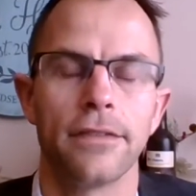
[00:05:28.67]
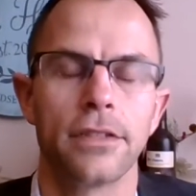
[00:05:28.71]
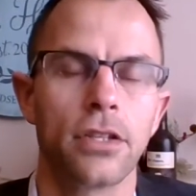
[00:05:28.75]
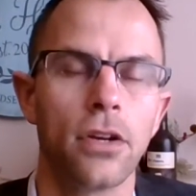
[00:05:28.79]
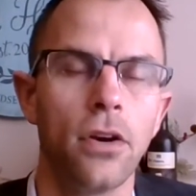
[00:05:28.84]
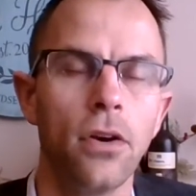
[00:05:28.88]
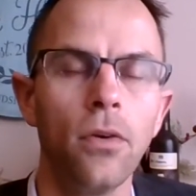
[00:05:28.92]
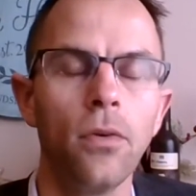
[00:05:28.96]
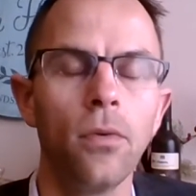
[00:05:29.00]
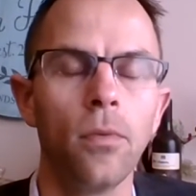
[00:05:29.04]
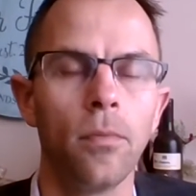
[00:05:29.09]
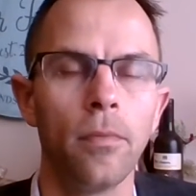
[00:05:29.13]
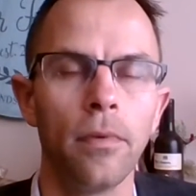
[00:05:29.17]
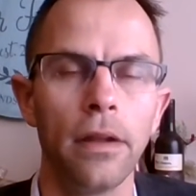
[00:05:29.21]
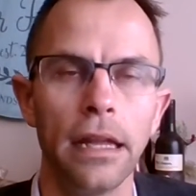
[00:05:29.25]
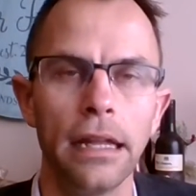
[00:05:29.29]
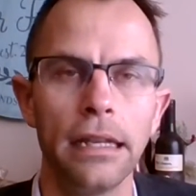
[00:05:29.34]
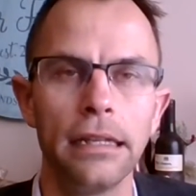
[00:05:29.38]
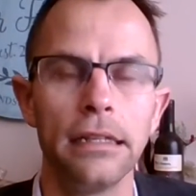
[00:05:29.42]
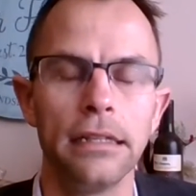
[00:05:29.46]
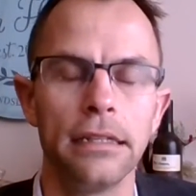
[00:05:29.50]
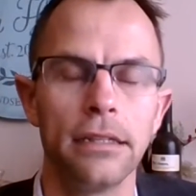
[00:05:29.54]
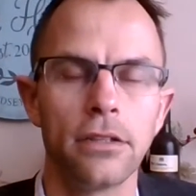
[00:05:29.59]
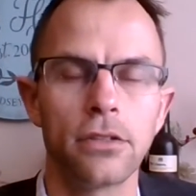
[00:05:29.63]
So
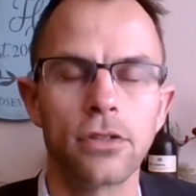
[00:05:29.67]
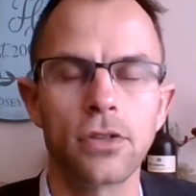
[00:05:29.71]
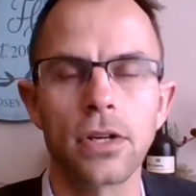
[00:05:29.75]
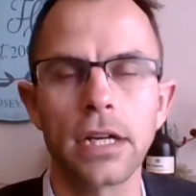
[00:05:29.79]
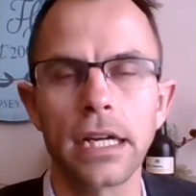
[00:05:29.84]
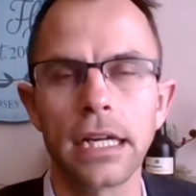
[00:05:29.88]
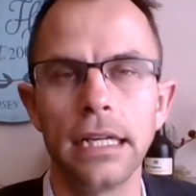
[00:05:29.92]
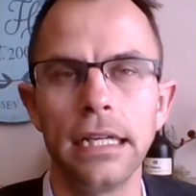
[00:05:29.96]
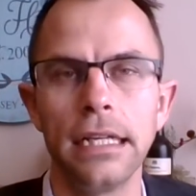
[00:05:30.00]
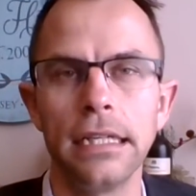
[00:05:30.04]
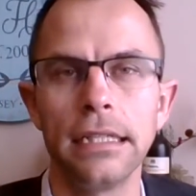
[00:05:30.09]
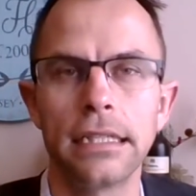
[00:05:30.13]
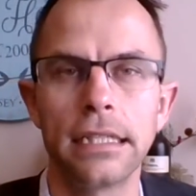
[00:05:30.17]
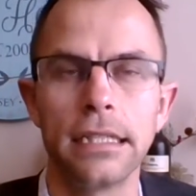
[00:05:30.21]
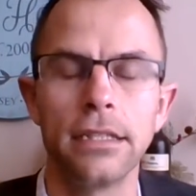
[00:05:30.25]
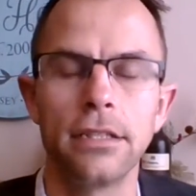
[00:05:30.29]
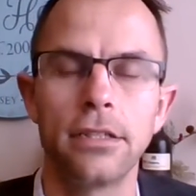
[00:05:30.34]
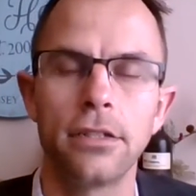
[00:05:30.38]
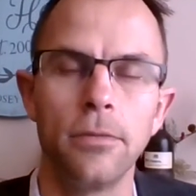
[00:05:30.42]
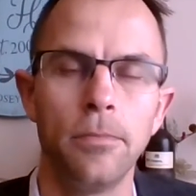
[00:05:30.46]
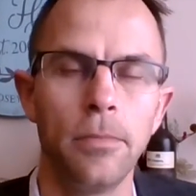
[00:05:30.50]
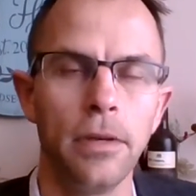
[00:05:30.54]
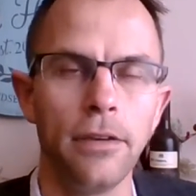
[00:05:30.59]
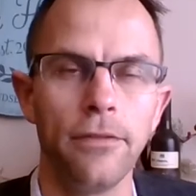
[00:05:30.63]
and the trick is
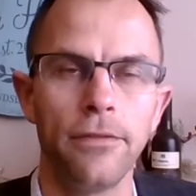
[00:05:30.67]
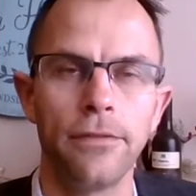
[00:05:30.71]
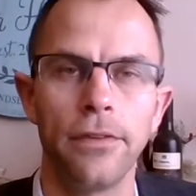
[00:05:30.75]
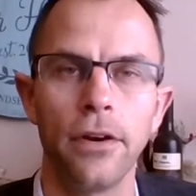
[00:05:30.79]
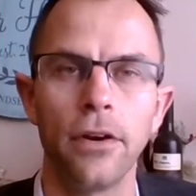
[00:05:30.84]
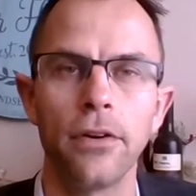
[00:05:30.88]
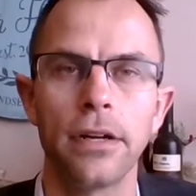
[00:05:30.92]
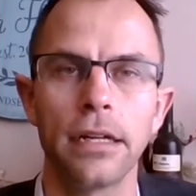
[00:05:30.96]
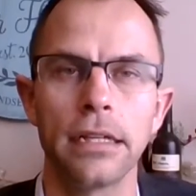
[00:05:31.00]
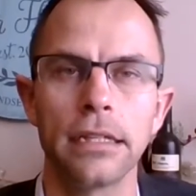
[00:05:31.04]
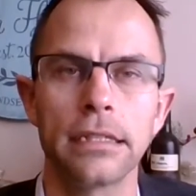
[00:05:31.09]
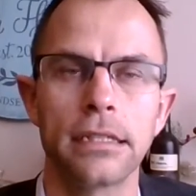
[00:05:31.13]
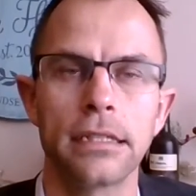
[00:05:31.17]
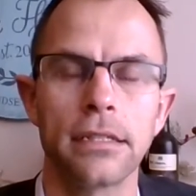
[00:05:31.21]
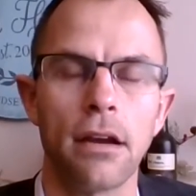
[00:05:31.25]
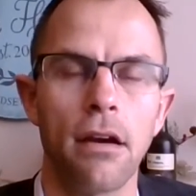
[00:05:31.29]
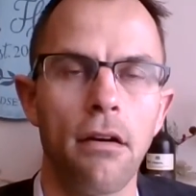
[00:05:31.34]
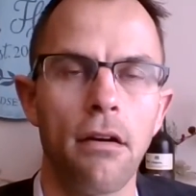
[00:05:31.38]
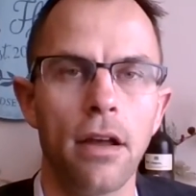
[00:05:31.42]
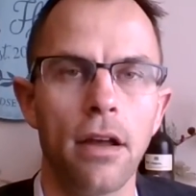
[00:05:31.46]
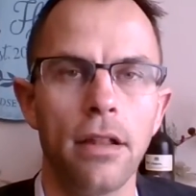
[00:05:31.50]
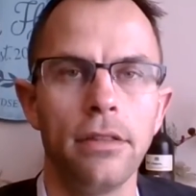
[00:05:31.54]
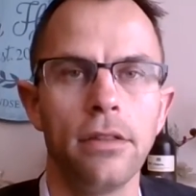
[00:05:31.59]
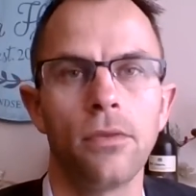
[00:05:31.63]
to be focused
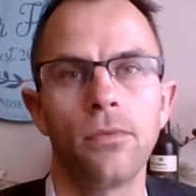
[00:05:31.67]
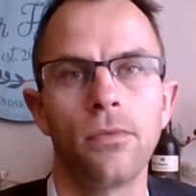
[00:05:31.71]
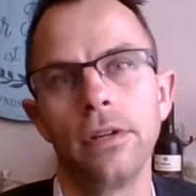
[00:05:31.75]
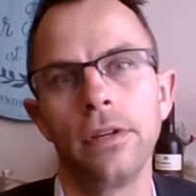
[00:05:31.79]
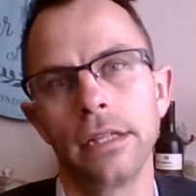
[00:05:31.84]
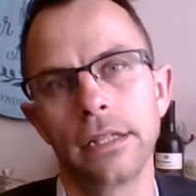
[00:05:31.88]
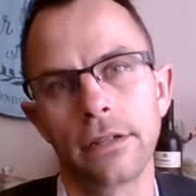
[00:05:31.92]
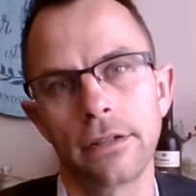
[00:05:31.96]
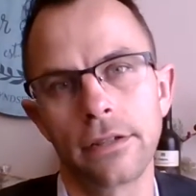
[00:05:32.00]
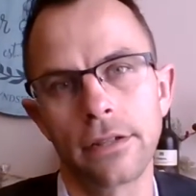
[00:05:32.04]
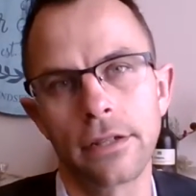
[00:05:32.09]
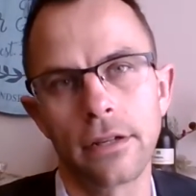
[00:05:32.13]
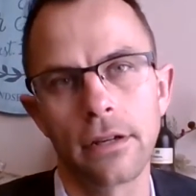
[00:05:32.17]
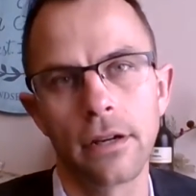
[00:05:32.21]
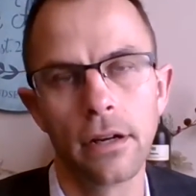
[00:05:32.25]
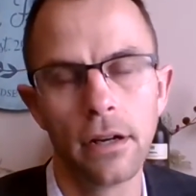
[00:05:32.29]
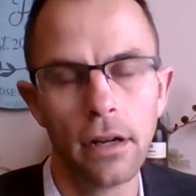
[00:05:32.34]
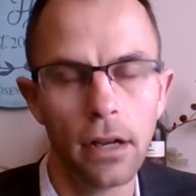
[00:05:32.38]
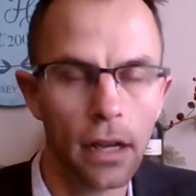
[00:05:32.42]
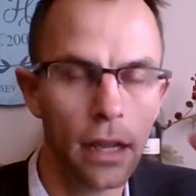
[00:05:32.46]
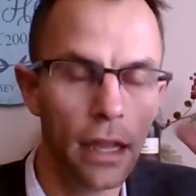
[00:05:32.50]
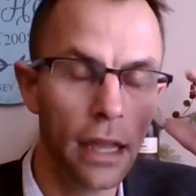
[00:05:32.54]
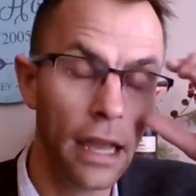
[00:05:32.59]
on the researcher